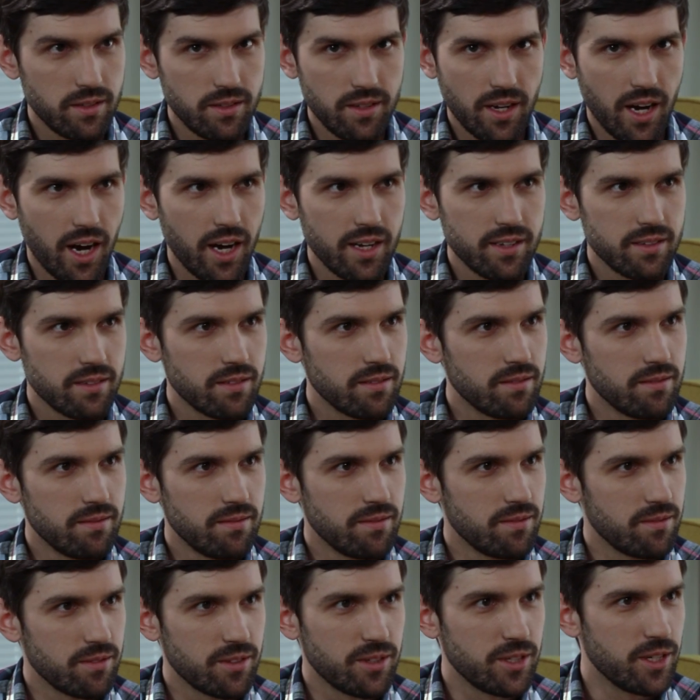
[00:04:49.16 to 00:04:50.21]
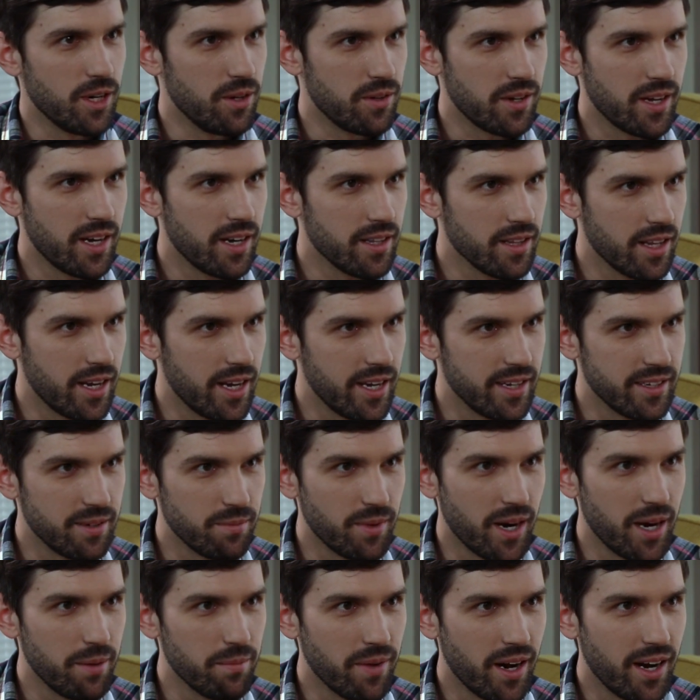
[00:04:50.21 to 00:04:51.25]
to not go to LA in my